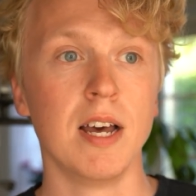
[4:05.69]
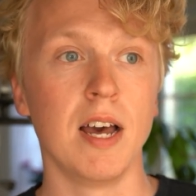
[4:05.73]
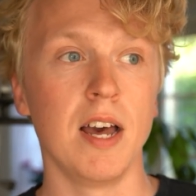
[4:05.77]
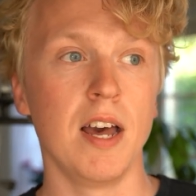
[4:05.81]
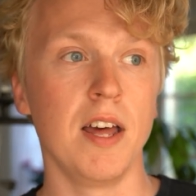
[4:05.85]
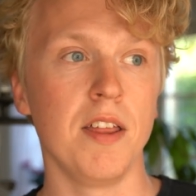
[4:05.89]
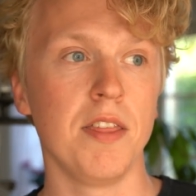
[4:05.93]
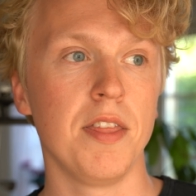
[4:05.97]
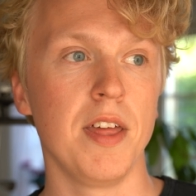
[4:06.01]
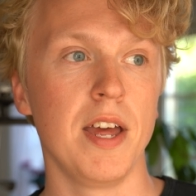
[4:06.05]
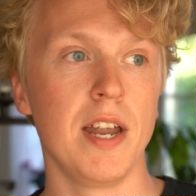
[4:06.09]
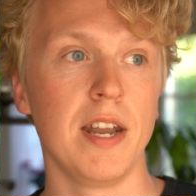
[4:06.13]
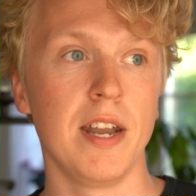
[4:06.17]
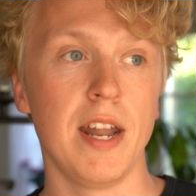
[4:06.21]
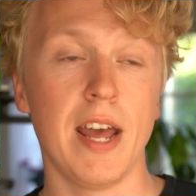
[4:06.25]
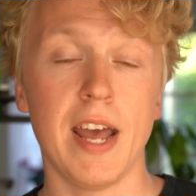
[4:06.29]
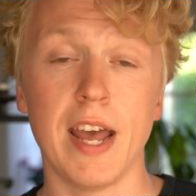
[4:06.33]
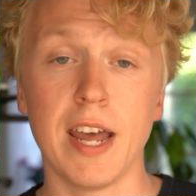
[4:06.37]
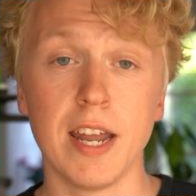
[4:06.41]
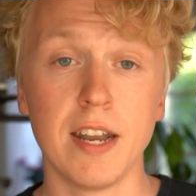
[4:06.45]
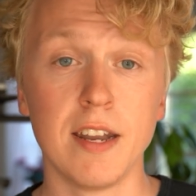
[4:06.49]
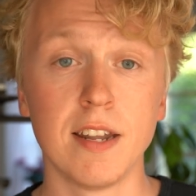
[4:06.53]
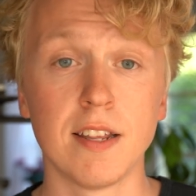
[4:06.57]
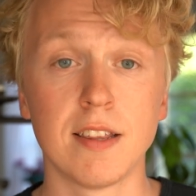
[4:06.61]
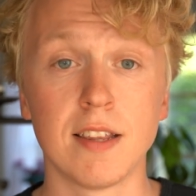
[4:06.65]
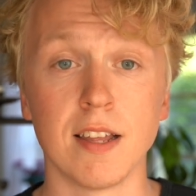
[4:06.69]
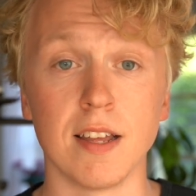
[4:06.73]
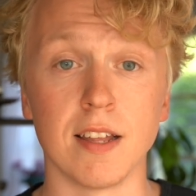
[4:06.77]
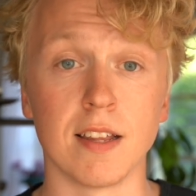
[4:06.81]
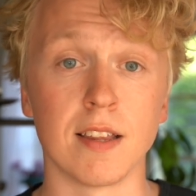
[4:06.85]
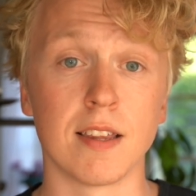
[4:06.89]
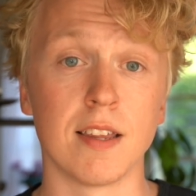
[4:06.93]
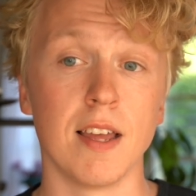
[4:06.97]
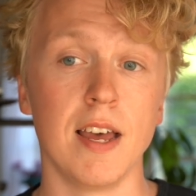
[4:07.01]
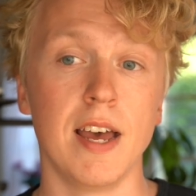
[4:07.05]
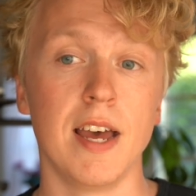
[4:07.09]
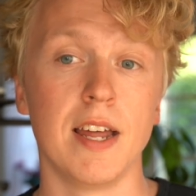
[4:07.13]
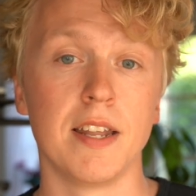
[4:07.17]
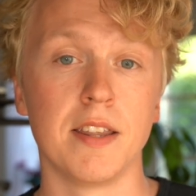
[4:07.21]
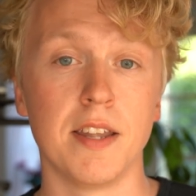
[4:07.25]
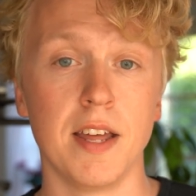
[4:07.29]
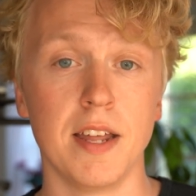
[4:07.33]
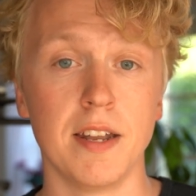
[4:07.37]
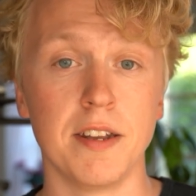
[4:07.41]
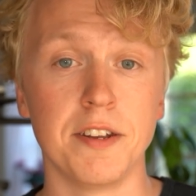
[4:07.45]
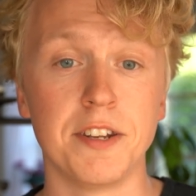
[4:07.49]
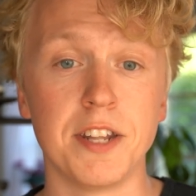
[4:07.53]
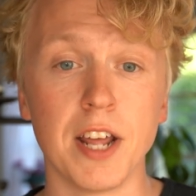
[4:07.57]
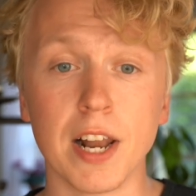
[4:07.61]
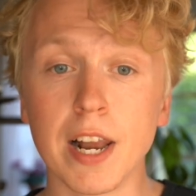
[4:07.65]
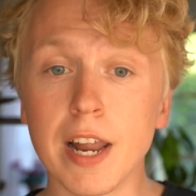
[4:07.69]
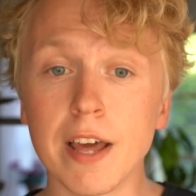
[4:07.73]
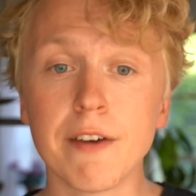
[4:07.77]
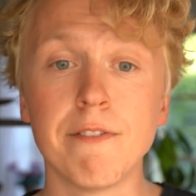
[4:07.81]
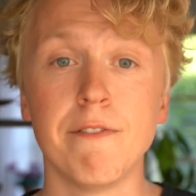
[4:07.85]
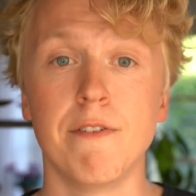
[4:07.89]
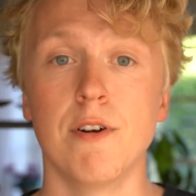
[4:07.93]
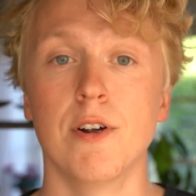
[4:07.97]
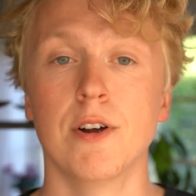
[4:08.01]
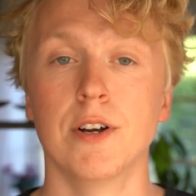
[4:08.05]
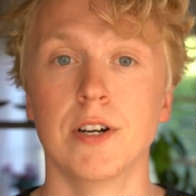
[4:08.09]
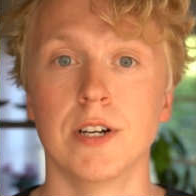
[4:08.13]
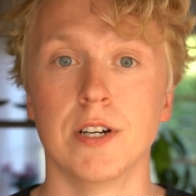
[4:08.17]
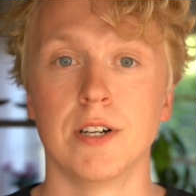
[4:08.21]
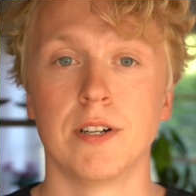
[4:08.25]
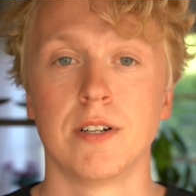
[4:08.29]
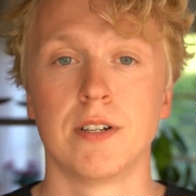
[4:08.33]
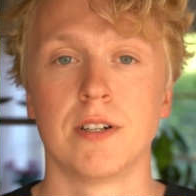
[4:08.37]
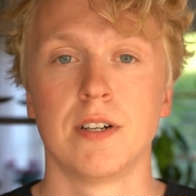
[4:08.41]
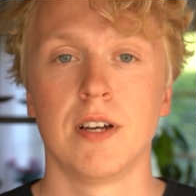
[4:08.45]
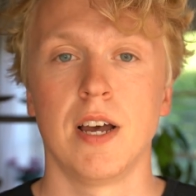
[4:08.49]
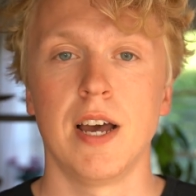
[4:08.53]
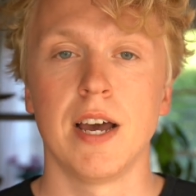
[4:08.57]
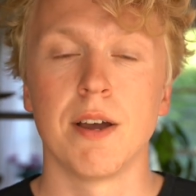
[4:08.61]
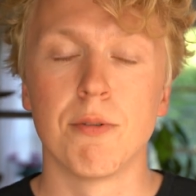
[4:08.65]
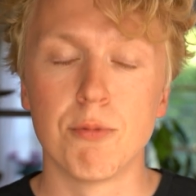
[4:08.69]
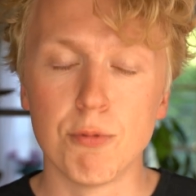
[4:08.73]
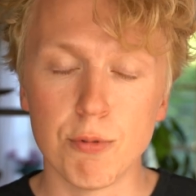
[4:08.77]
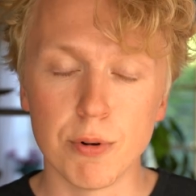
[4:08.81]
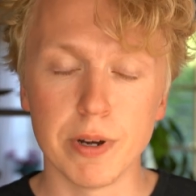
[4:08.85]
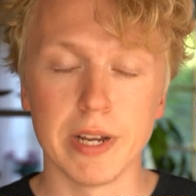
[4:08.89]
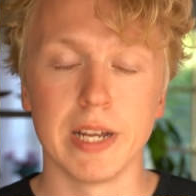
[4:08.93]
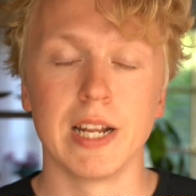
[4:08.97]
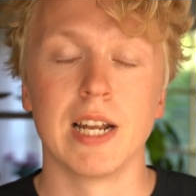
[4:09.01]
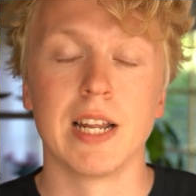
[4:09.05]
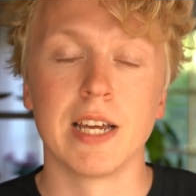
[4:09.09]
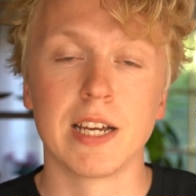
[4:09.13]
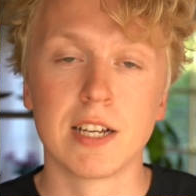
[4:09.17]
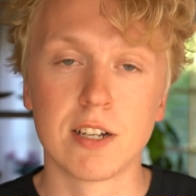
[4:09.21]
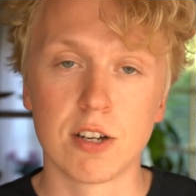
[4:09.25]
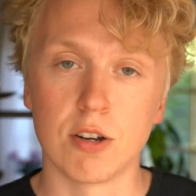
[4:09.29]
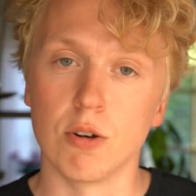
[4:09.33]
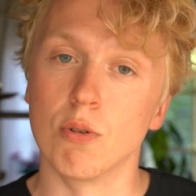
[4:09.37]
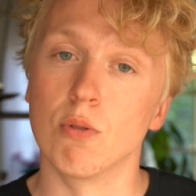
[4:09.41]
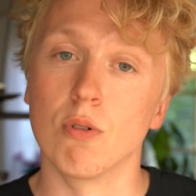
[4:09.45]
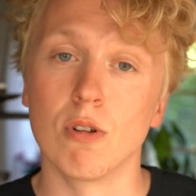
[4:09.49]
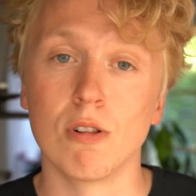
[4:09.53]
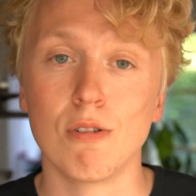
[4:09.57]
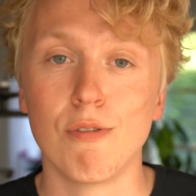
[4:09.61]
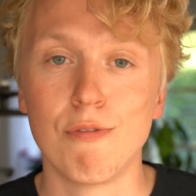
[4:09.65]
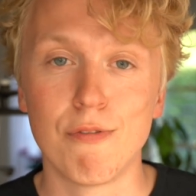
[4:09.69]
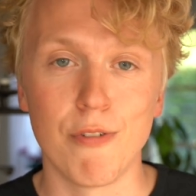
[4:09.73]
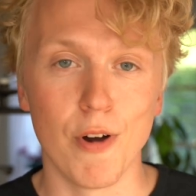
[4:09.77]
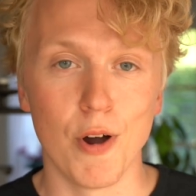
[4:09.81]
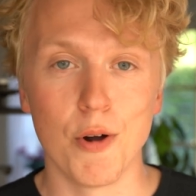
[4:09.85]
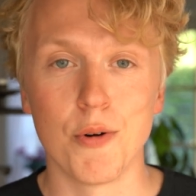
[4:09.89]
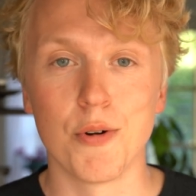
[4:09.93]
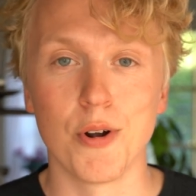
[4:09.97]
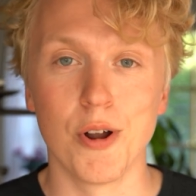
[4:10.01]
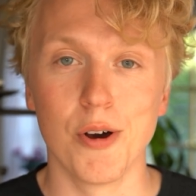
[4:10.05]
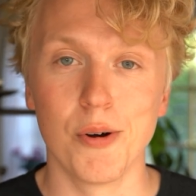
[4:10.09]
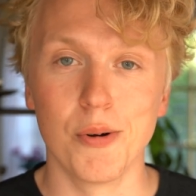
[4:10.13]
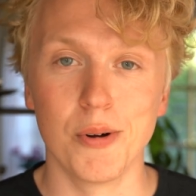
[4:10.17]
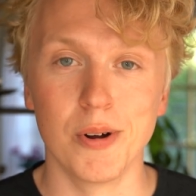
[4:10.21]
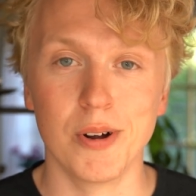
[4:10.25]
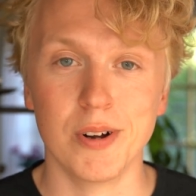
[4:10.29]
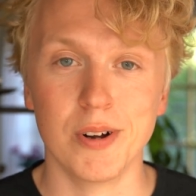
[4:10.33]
and then edit it and then deliver a really cool photo.